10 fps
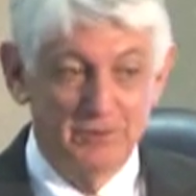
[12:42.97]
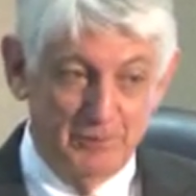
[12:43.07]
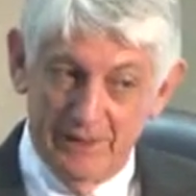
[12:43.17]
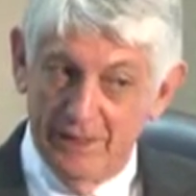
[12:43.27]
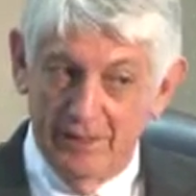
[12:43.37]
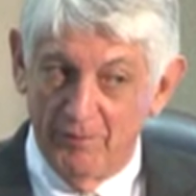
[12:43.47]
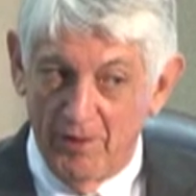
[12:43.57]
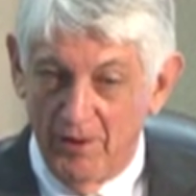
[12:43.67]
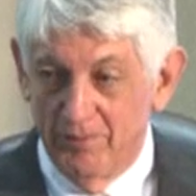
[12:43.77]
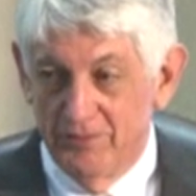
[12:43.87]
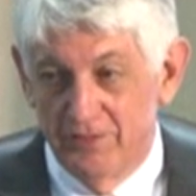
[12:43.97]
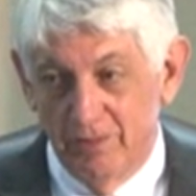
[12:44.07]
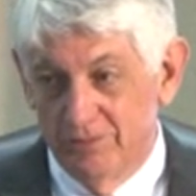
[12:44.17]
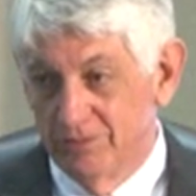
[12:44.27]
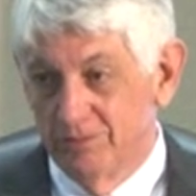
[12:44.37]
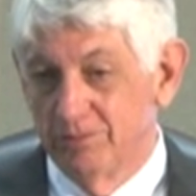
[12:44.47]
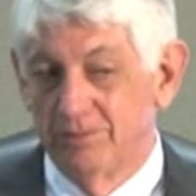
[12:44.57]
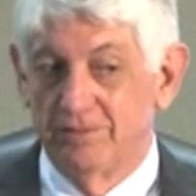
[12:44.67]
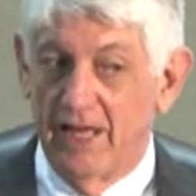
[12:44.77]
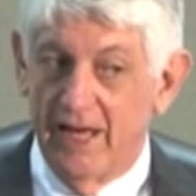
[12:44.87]
We get on all the social
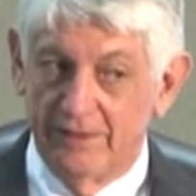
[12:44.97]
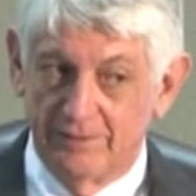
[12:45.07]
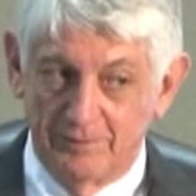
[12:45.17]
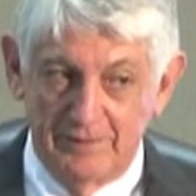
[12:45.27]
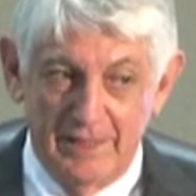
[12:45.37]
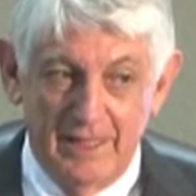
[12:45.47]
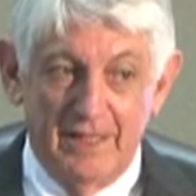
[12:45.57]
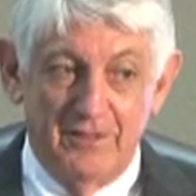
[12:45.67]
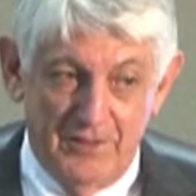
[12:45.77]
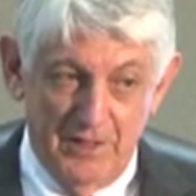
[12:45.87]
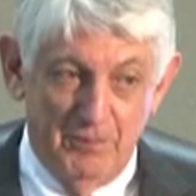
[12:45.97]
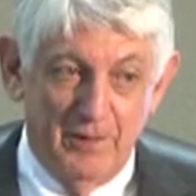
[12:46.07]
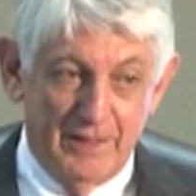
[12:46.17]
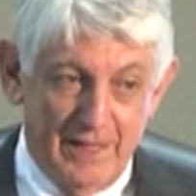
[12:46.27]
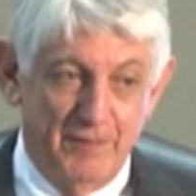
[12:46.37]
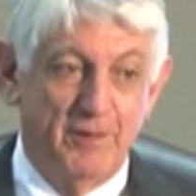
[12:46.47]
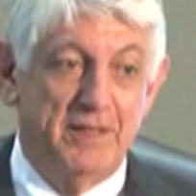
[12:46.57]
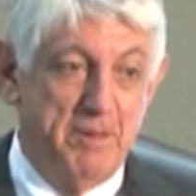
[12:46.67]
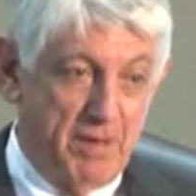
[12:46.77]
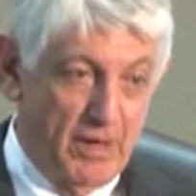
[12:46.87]
sites and see what
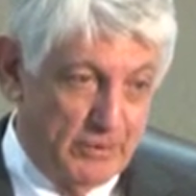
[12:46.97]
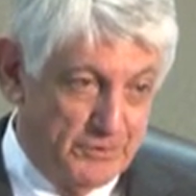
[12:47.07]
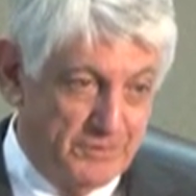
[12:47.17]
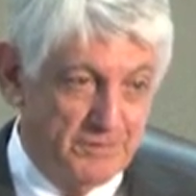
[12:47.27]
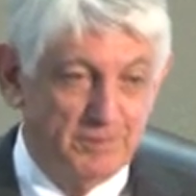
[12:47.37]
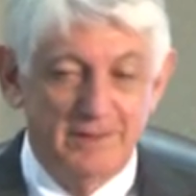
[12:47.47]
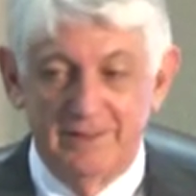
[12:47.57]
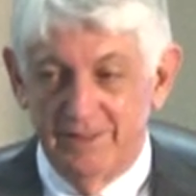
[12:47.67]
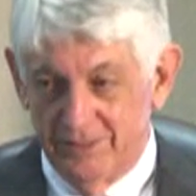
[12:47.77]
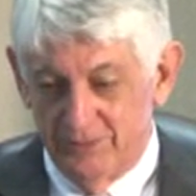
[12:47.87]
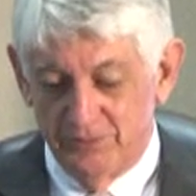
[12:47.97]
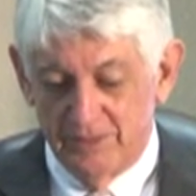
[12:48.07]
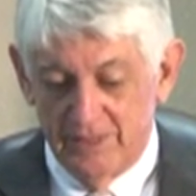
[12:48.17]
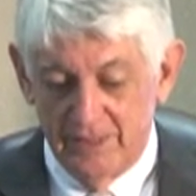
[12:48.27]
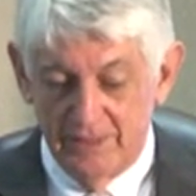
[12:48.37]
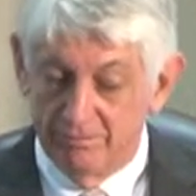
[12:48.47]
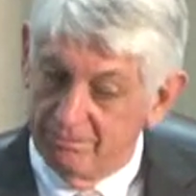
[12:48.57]
they post, what they're interested in.